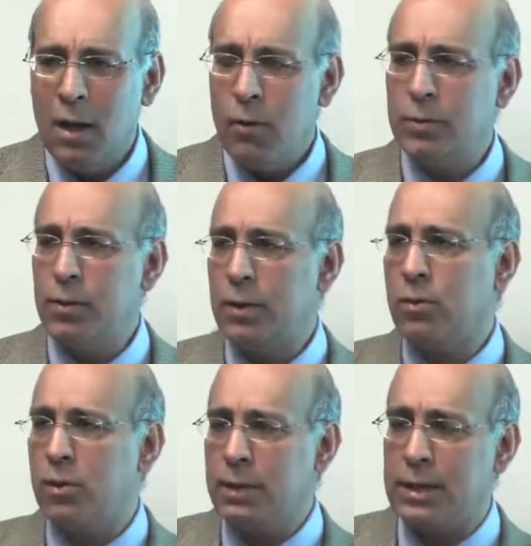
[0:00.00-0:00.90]
What's really
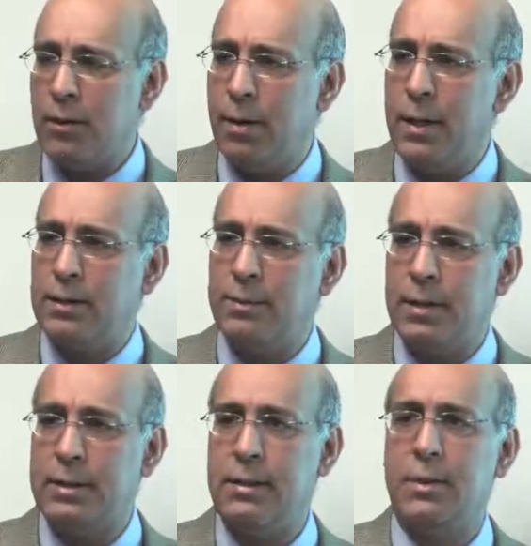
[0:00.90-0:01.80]
cool, just I want to mention
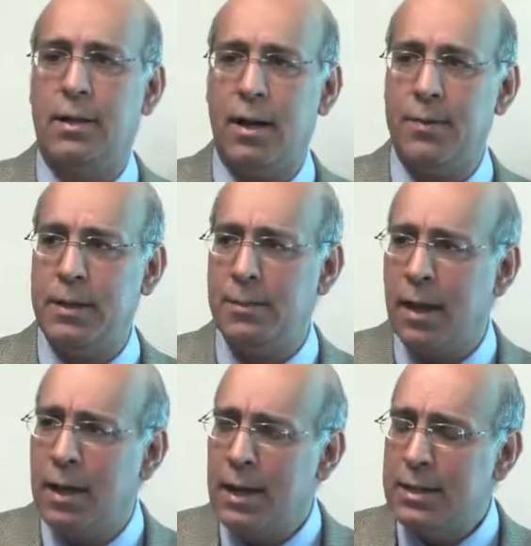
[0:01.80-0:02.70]
about stem cell therapies,
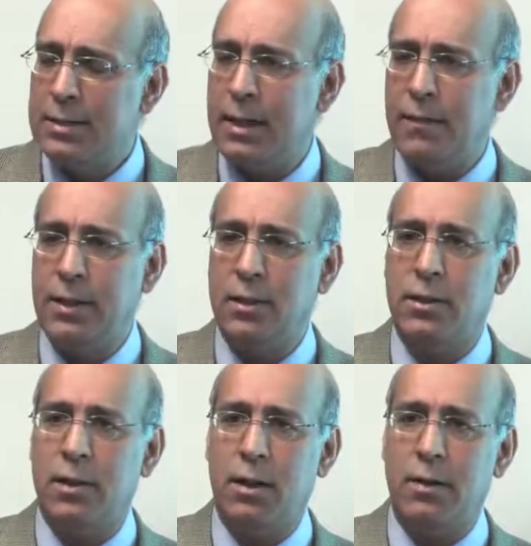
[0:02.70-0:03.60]
about seven
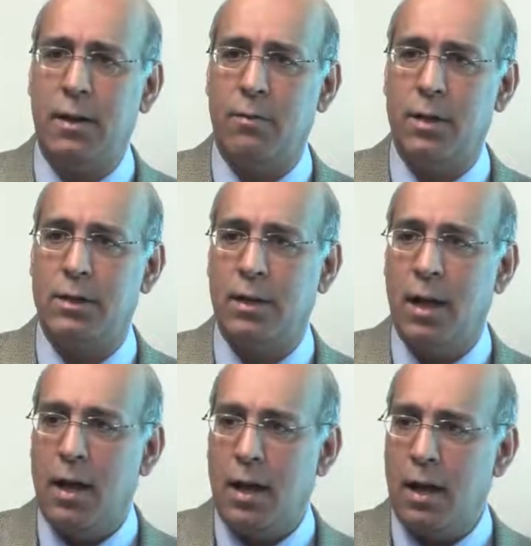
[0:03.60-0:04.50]
years ago there was
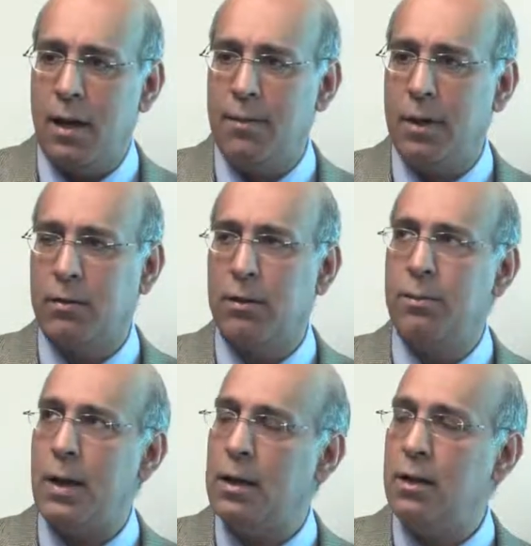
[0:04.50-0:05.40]
um, a
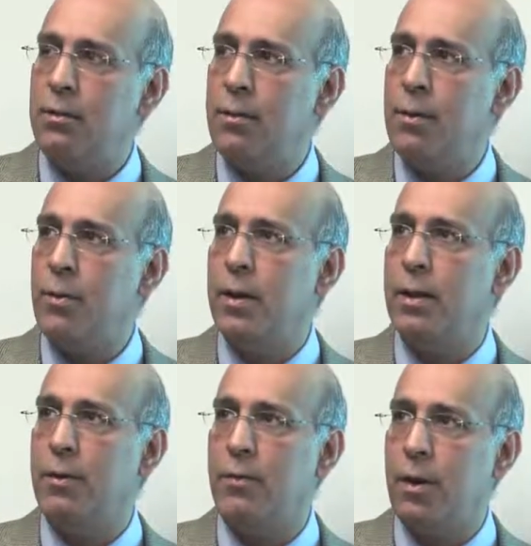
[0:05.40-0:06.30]
group, I don't remember where
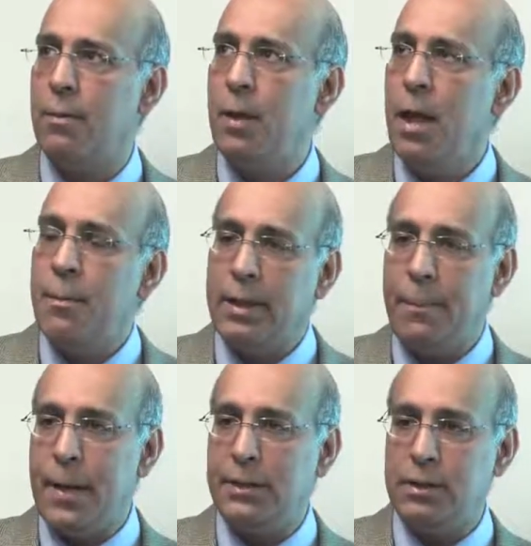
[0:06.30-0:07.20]
they were from, but
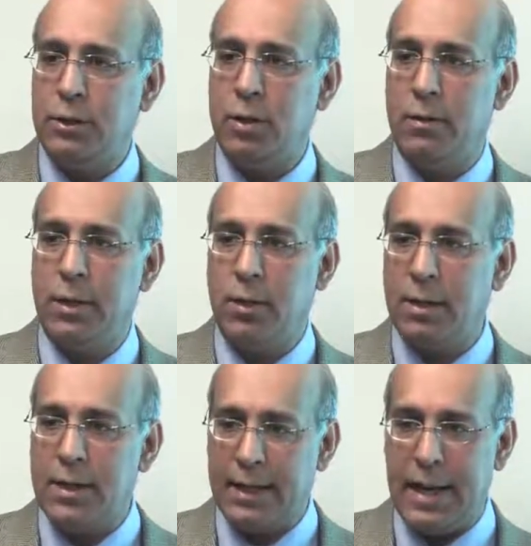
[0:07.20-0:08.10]
they basically showed that you
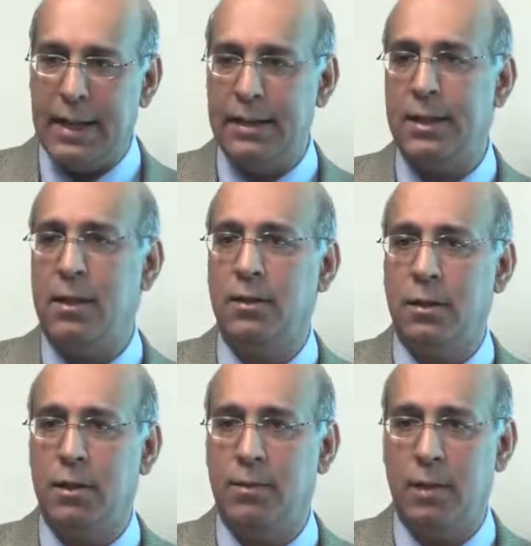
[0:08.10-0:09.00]
can take any cell in
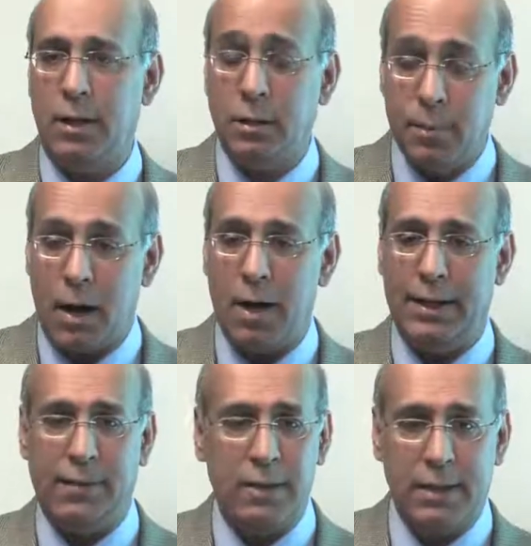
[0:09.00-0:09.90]
your, human, in your
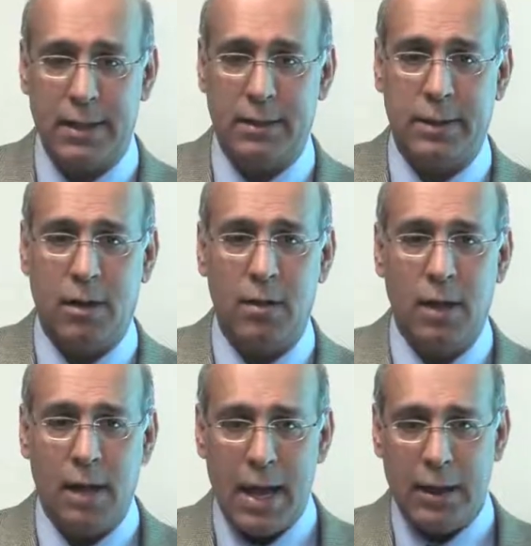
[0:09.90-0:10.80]
body, even a skin cell,
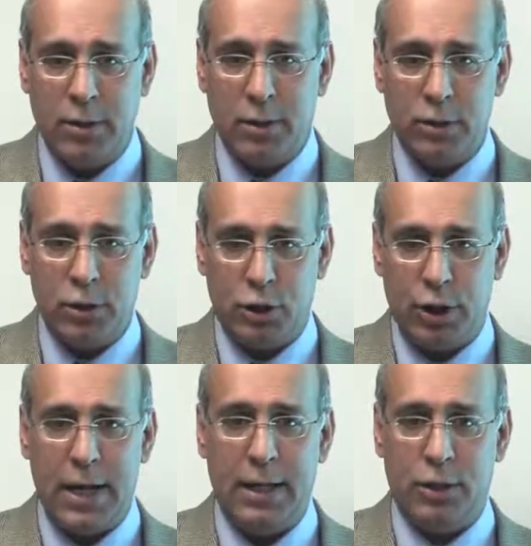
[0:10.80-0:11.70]
and you can just
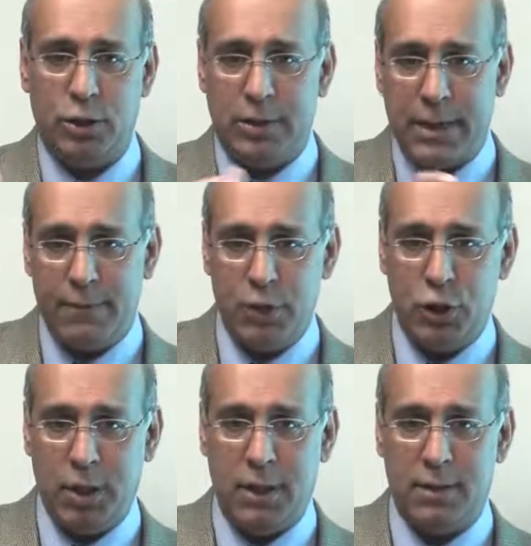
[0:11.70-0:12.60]
change seven
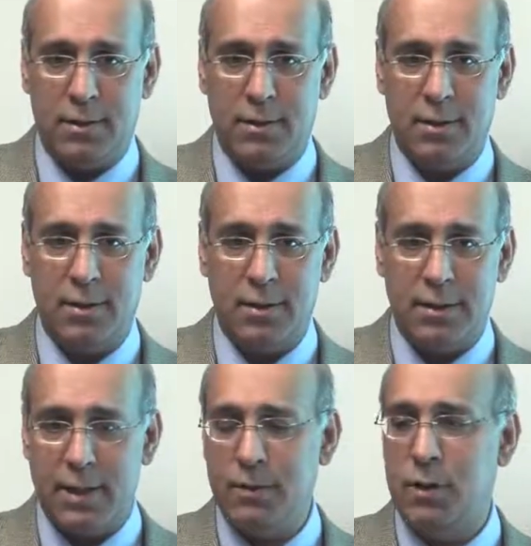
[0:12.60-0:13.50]
genes
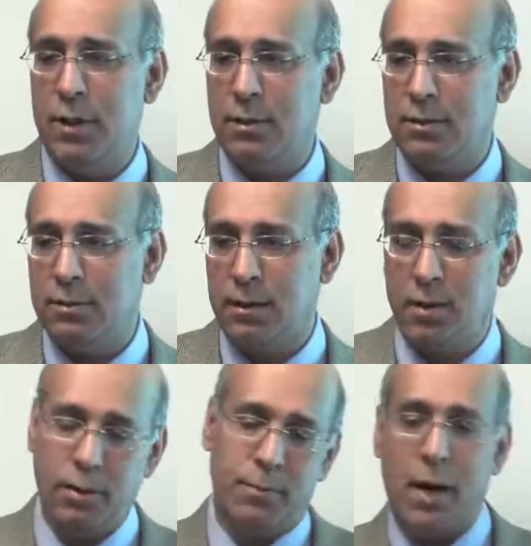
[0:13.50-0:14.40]
seven genes. You know,
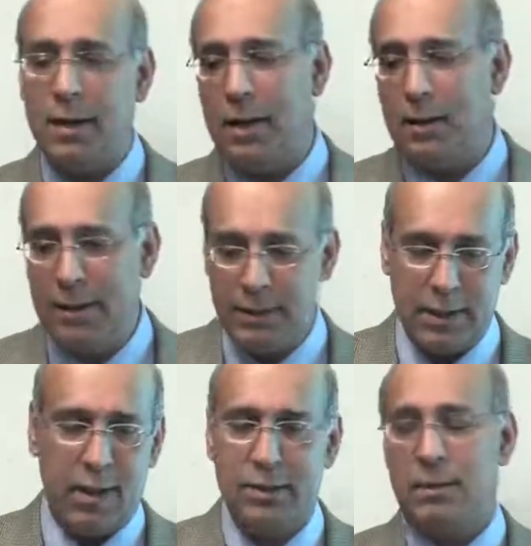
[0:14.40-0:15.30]
your body, each
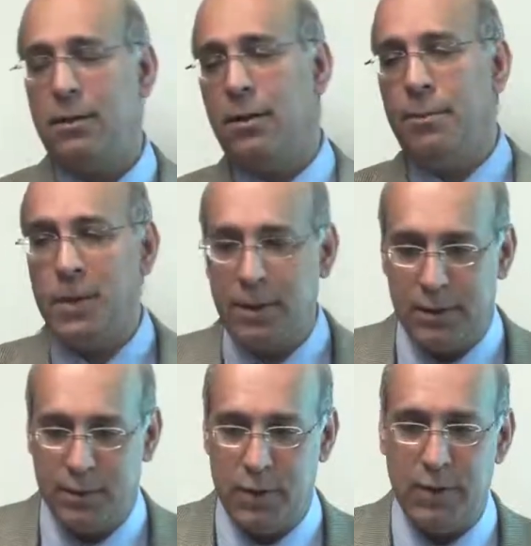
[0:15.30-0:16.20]
cell has you know
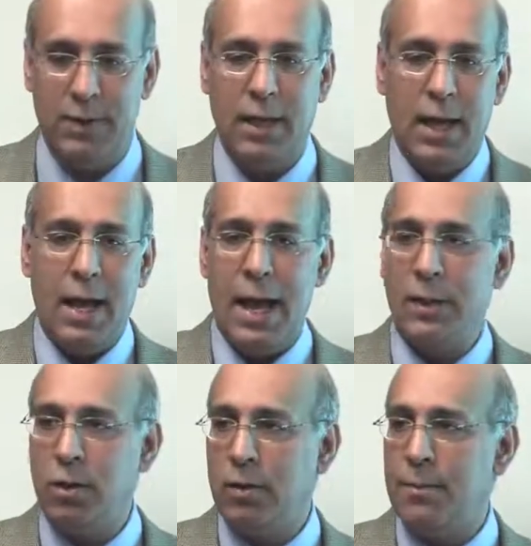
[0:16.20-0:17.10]
millions of genes,
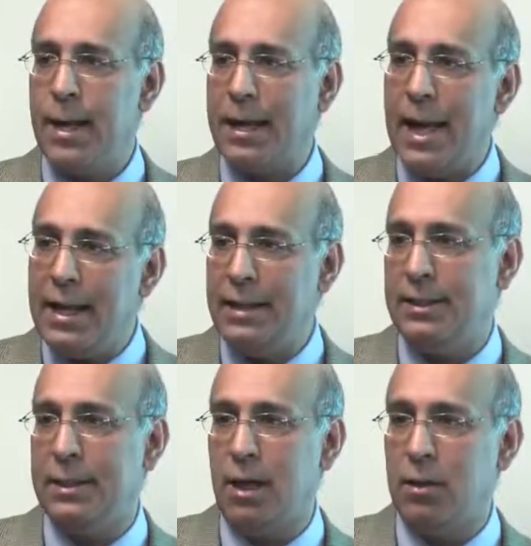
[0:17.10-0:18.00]
and you can make any
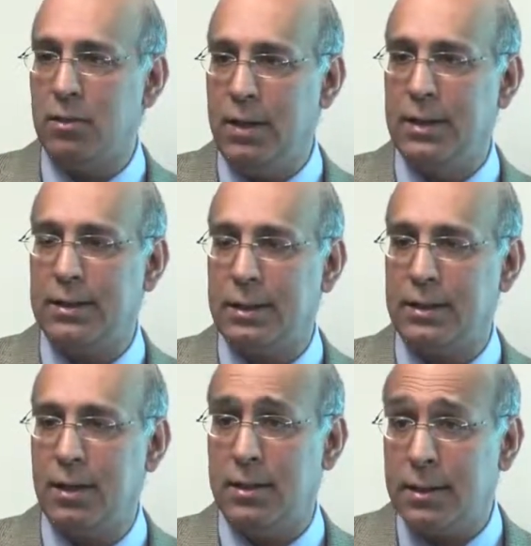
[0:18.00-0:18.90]
cell, including a,
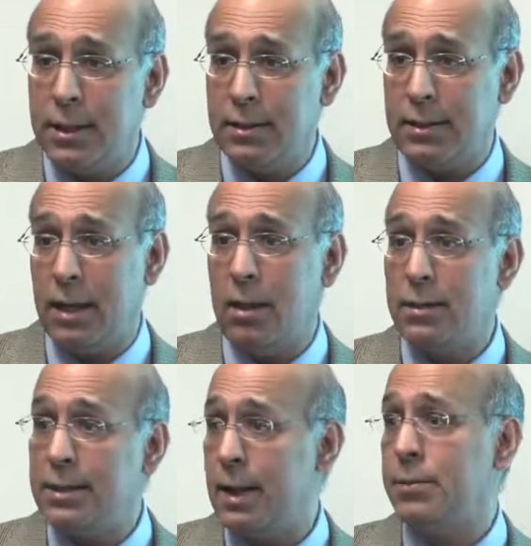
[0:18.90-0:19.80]
a, skin cell, a
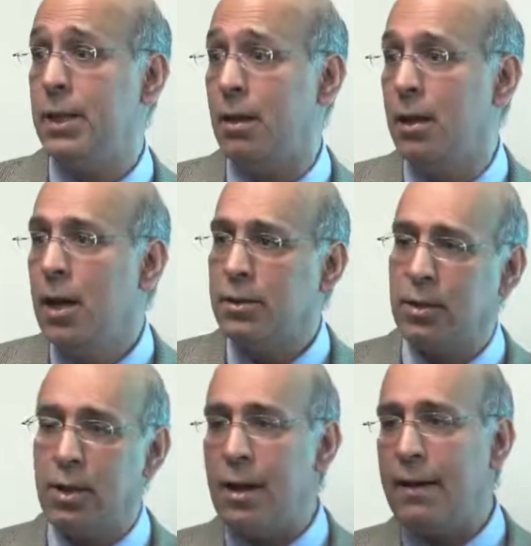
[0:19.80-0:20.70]
stem cell. So
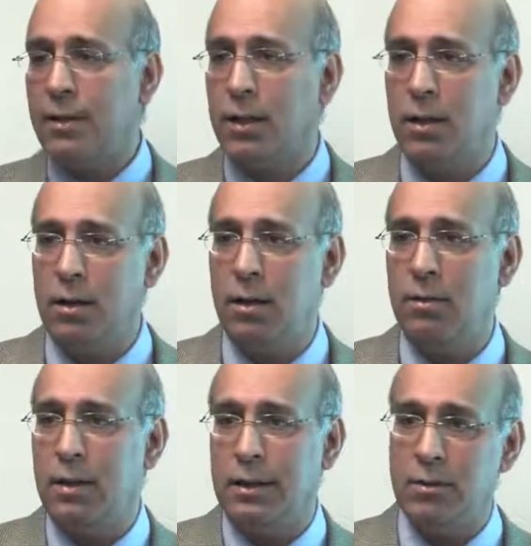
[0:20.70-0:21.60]
you don't have to go, you
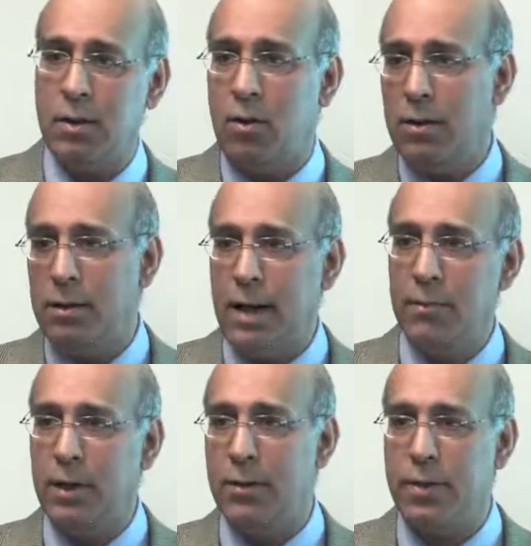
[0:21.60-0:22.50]
know, like do the whole
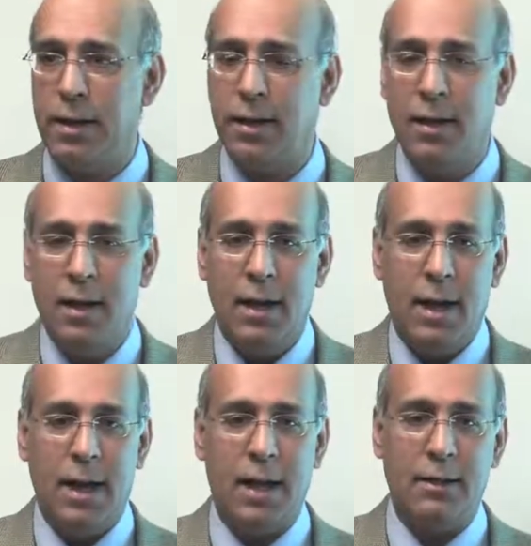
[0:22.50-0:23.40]
embryo thing,
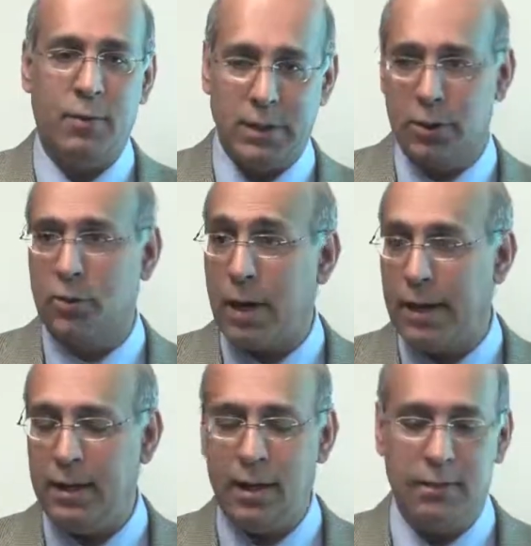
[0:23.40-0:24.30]
and which is
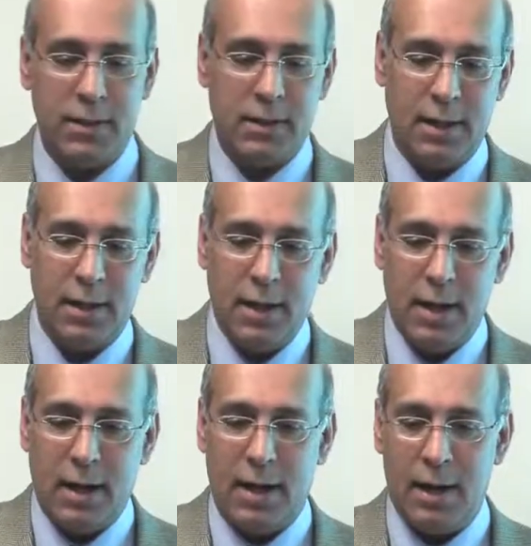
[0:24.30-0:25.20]
great, obviously.
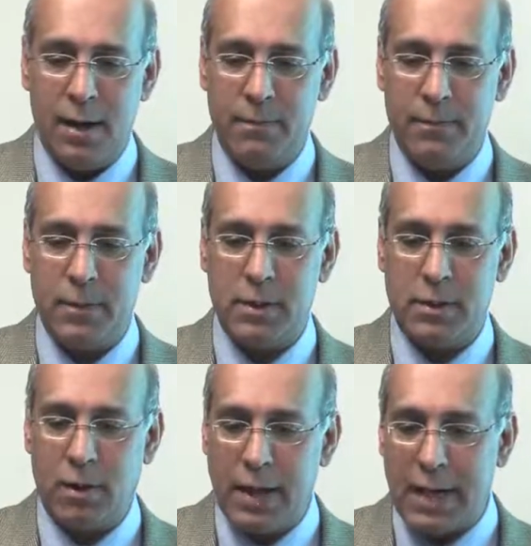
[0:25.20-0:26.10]
Um,
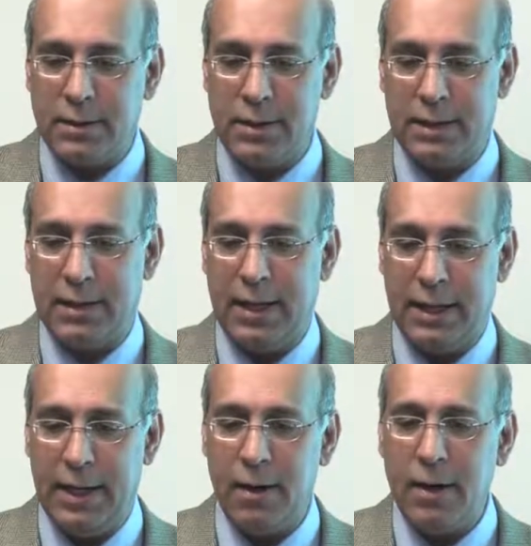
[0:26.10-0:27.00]
so that's an
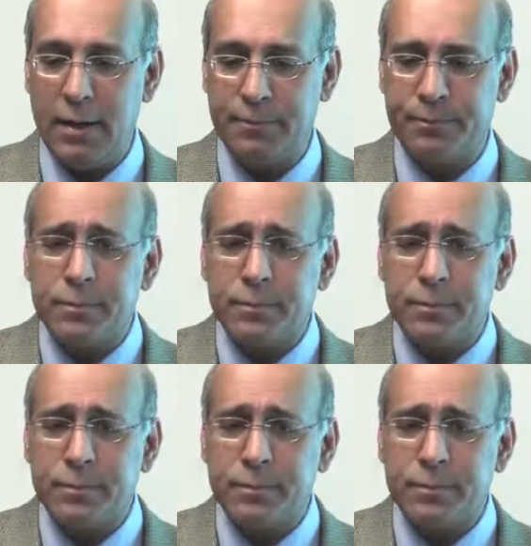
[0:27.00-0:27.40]
exciting area,